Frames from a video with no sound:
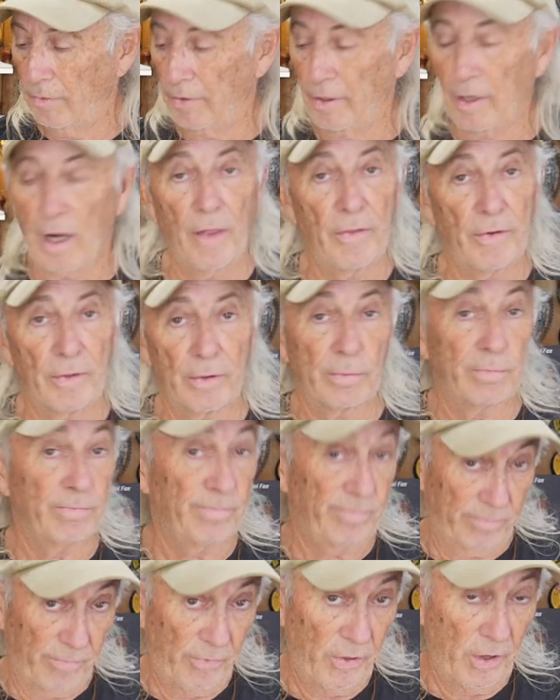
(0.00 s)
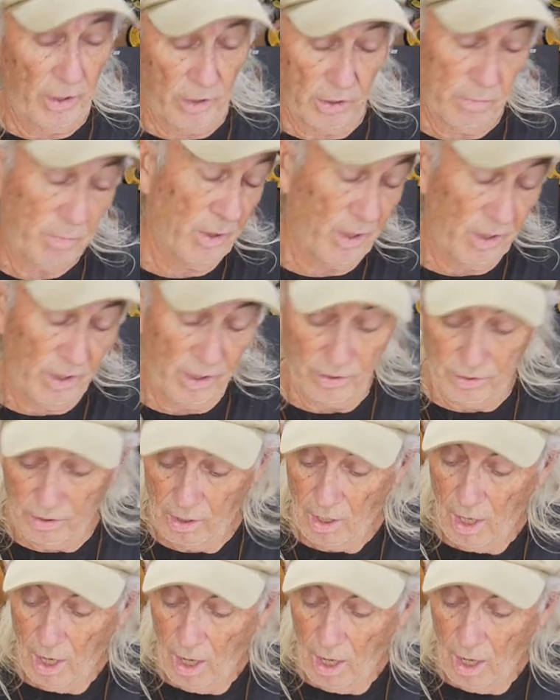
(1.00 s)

the other things because